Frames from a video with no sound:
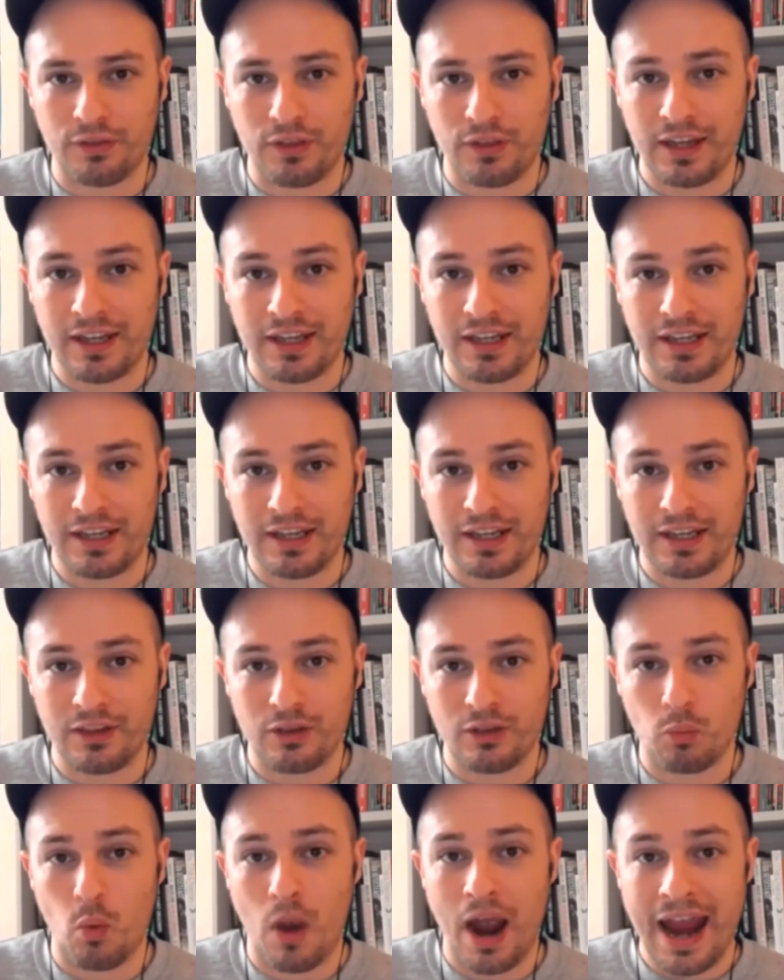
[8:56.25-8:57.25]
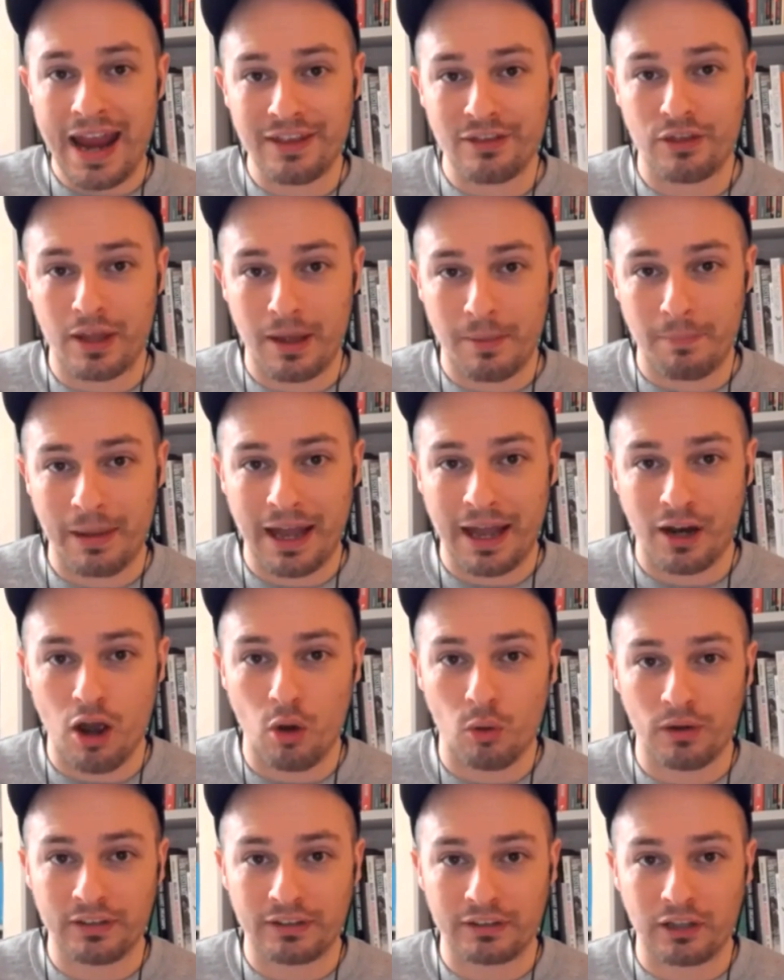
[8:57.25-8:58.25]
the way that black
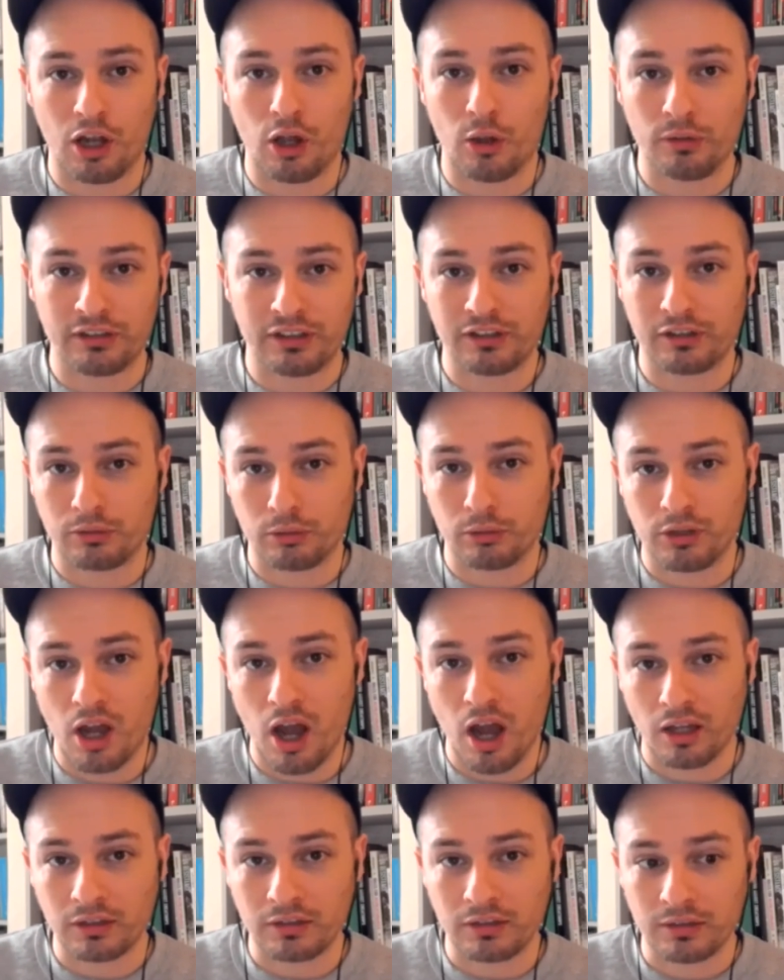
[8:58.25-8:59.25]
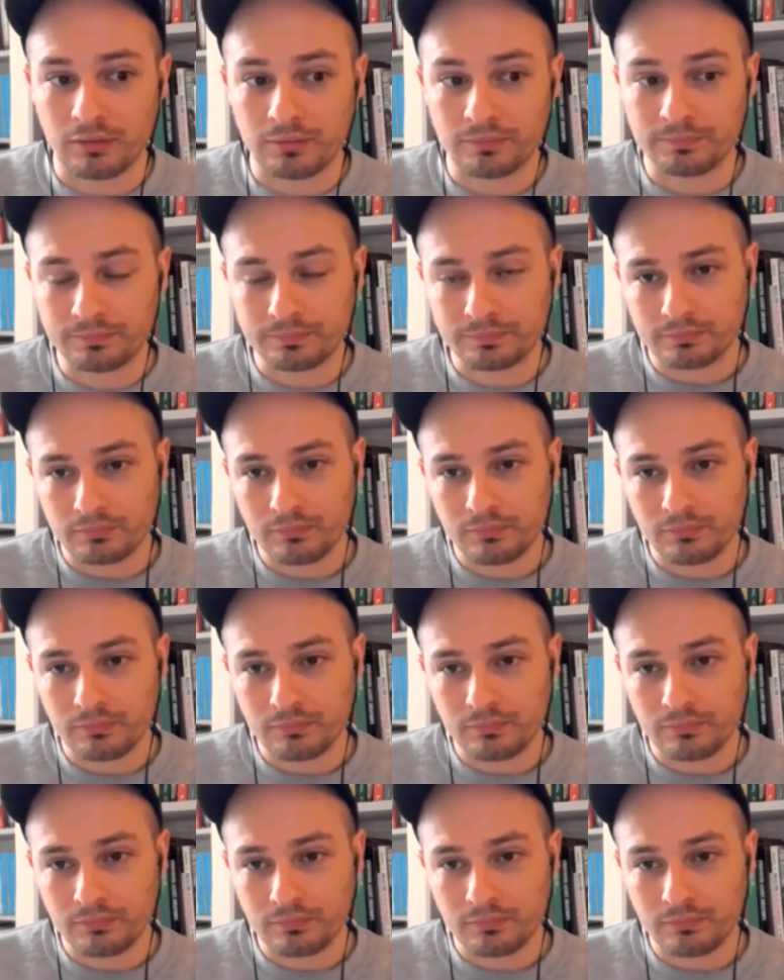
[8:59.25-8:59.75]
hole is closed is through cuts?